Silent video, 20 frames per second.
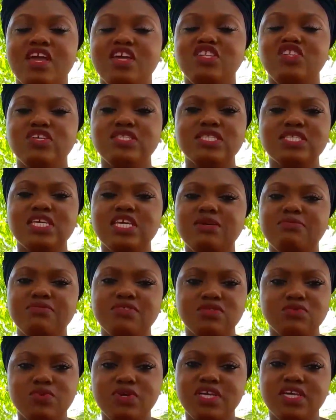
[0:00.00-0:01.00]
just keep
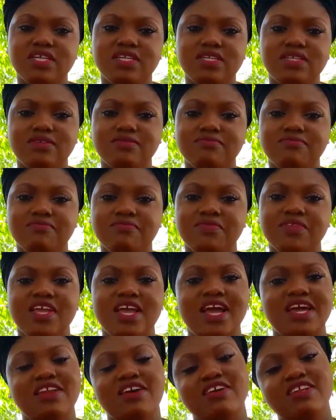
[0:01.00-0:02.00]
sweet.
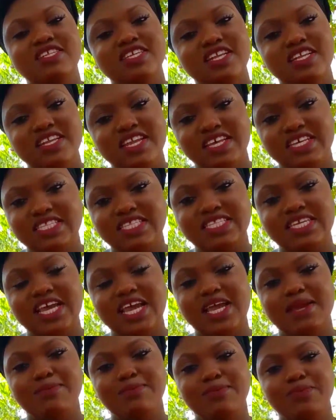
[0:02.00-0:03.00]
And until next
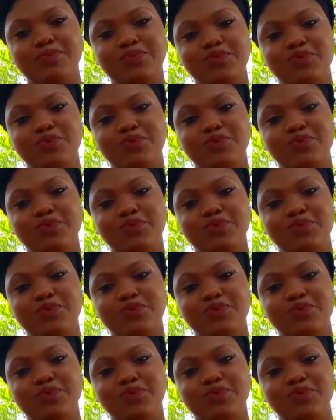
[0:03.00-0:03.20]
time,